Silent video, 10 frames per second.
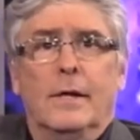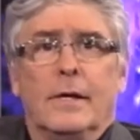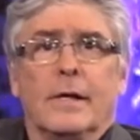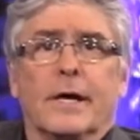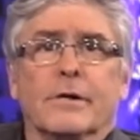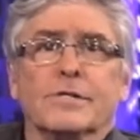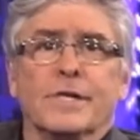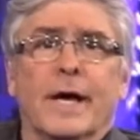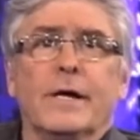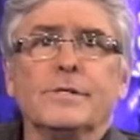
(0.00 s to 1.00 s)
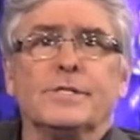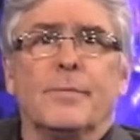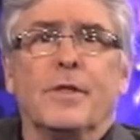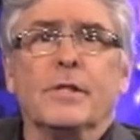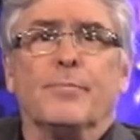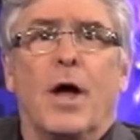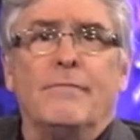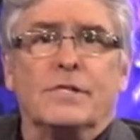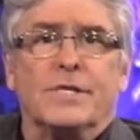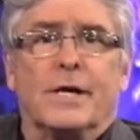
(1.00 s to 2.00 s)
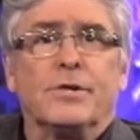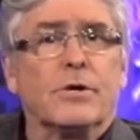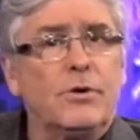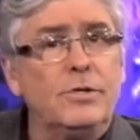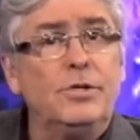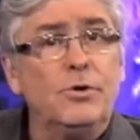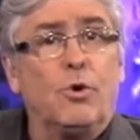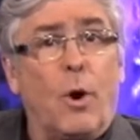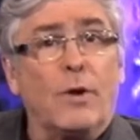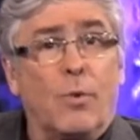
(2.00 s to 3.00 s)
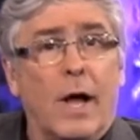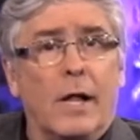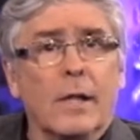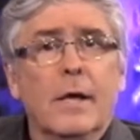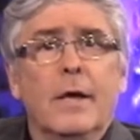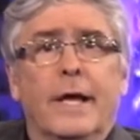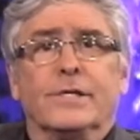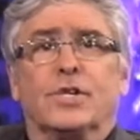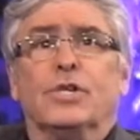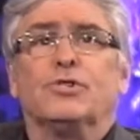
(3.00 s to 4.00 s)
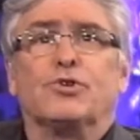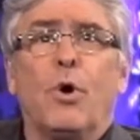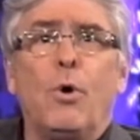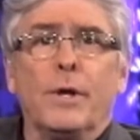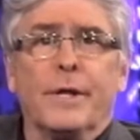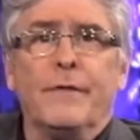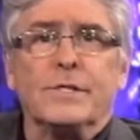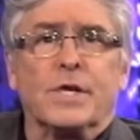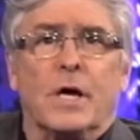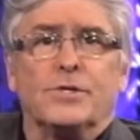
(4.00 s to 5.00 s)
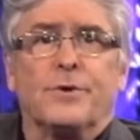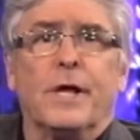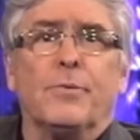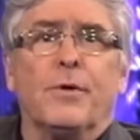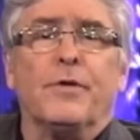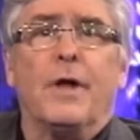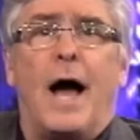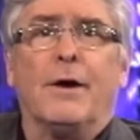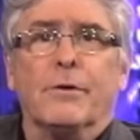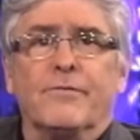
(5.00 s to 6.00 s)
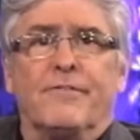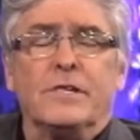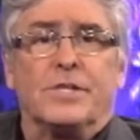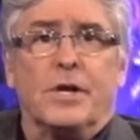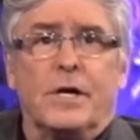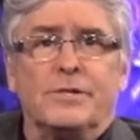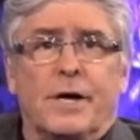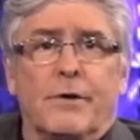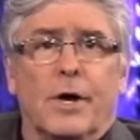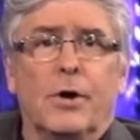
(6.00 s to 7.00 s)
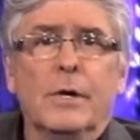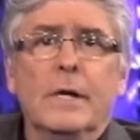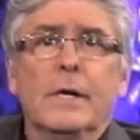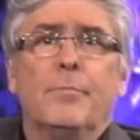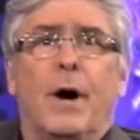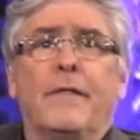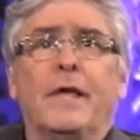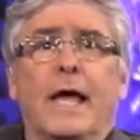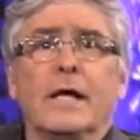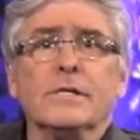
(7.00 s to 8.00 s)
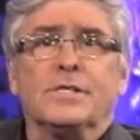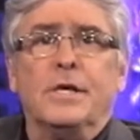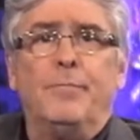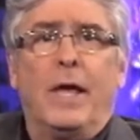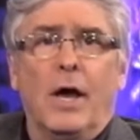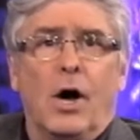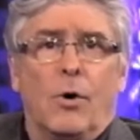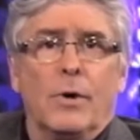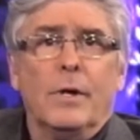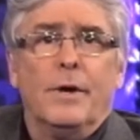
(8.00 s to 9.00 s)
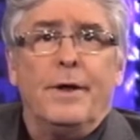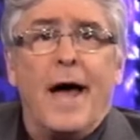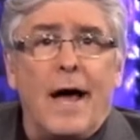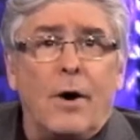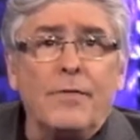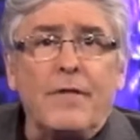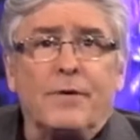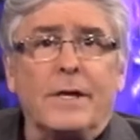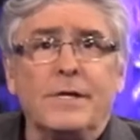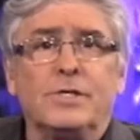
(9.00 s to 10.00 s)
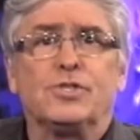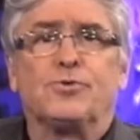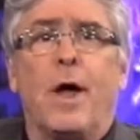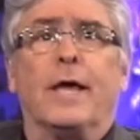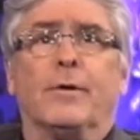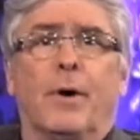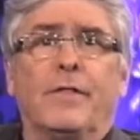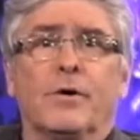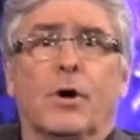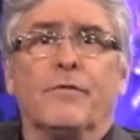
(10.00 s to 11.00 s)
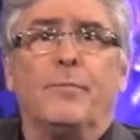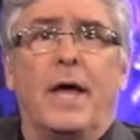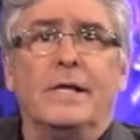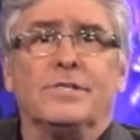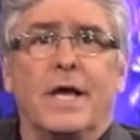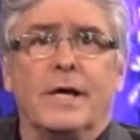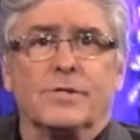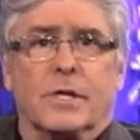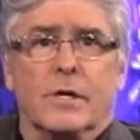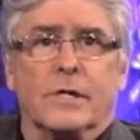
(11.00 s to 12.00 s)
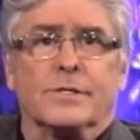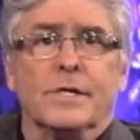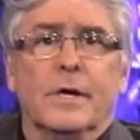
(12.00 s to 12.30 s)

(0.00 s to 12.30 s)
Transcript: Liquor sales, something the private sector could do quite well, is controlled in this country and with an iron fist in Ontario by the LCBO. Now they threaten a strike by their overpaid sales clerks.